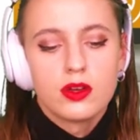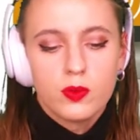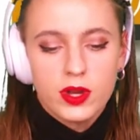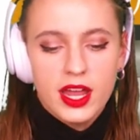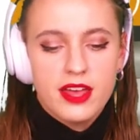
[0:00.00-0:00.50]

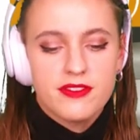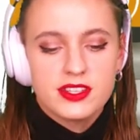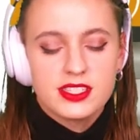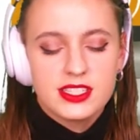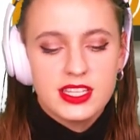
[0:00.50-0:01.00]
When life
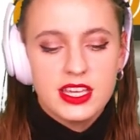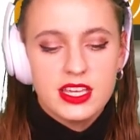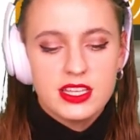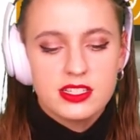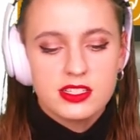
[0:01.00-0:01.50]
has
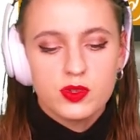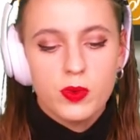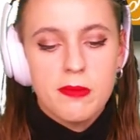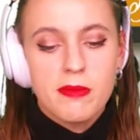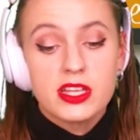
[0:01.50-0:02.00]
ceased,
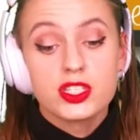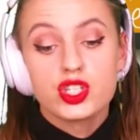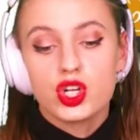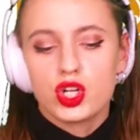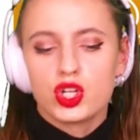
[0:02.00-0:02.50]
we
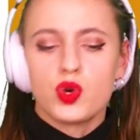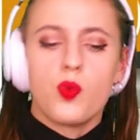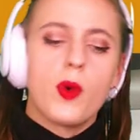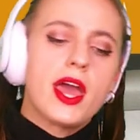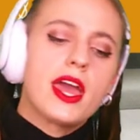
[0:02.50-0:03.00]
must turn
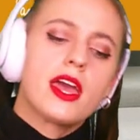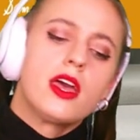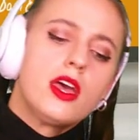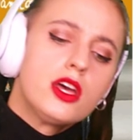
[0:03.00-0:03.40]
away.